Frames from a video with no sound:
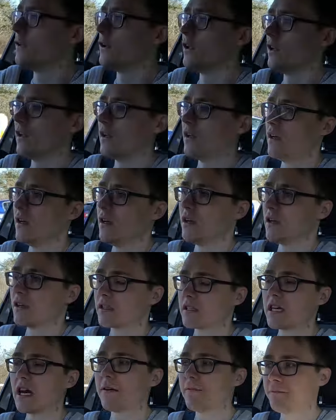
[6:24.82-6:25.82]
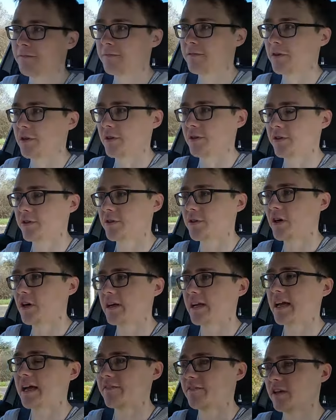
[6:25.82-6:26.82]
full comfort, you
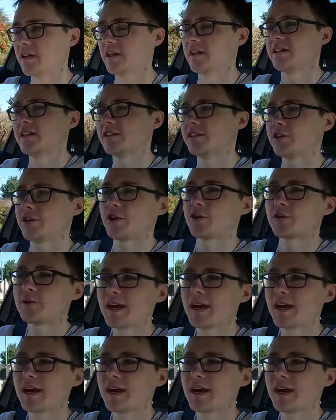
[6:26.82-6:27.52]
can't have, you know,